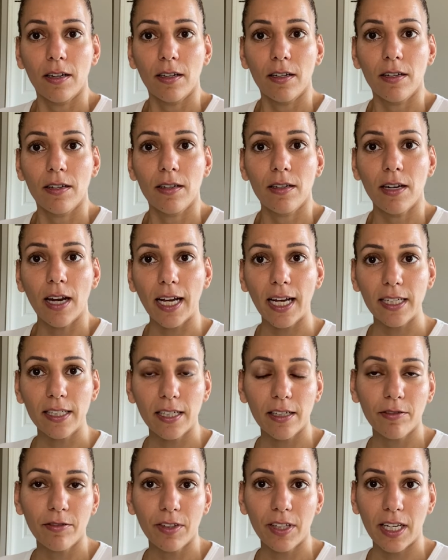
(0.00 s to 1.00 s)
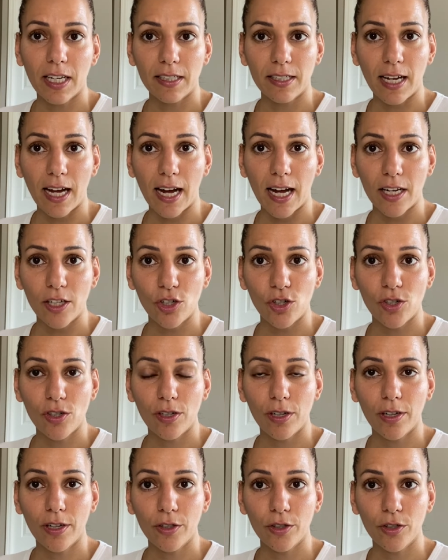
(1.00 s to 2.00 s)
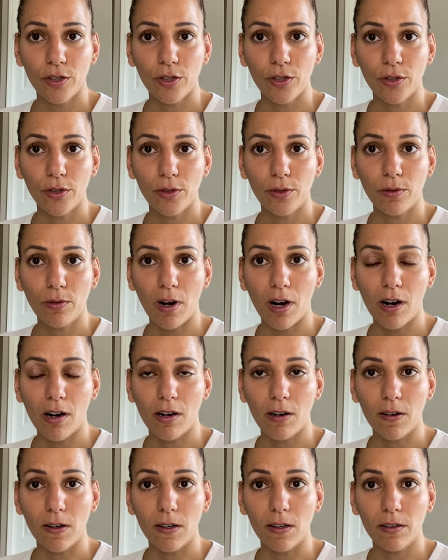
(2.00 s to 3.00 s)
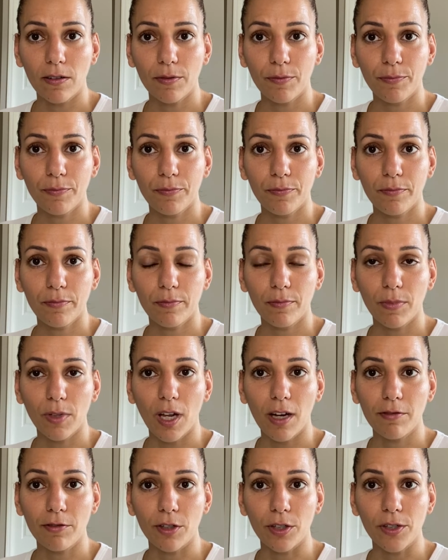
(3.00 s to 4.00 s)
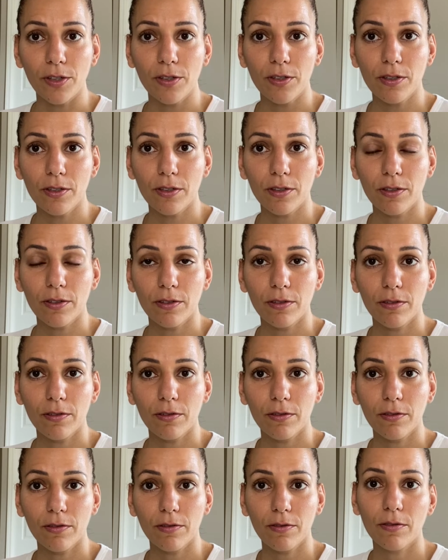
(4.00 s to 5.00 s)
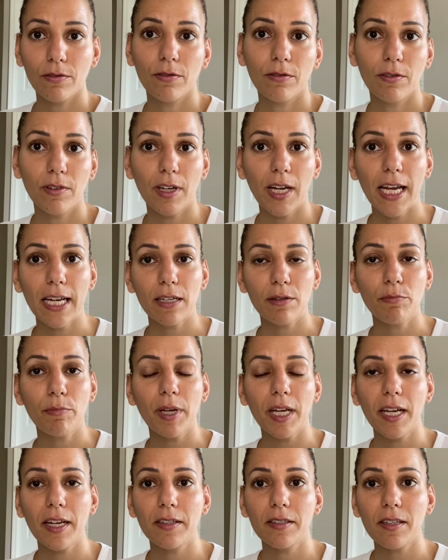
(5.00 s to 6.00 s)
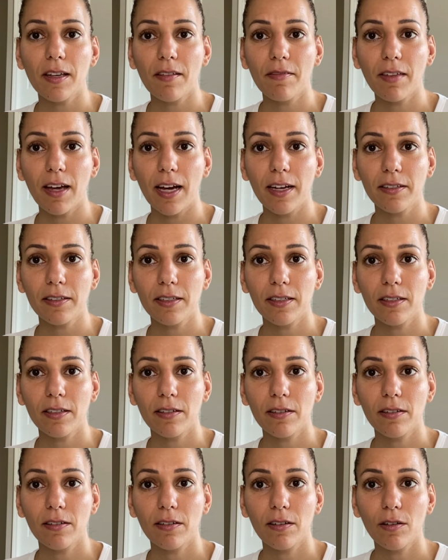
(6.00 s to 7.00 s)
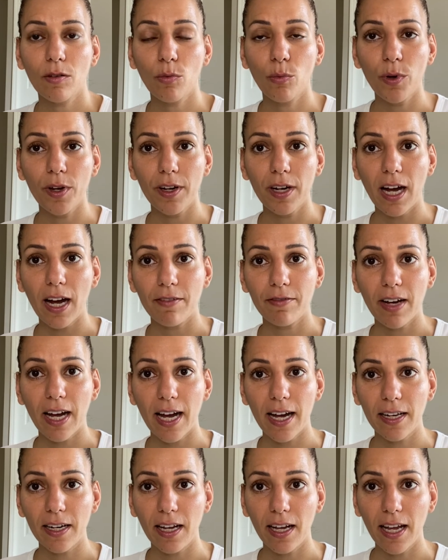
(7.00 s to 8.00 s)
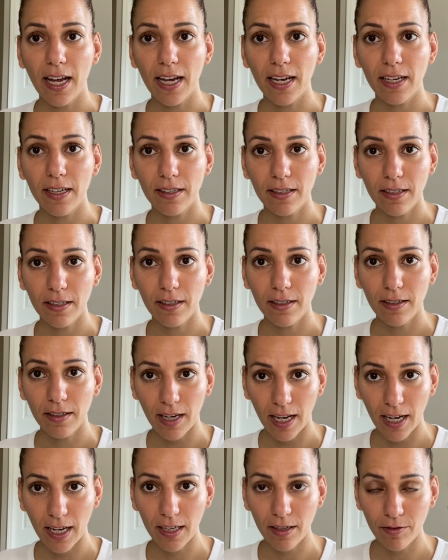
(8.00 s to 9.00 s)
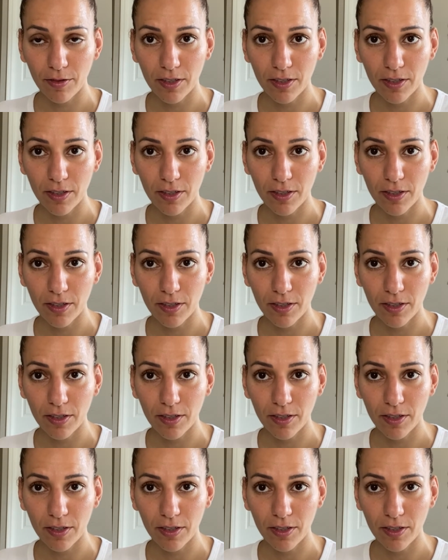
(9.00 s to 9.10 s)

negatively attached to our lovers, it means that we have had a negative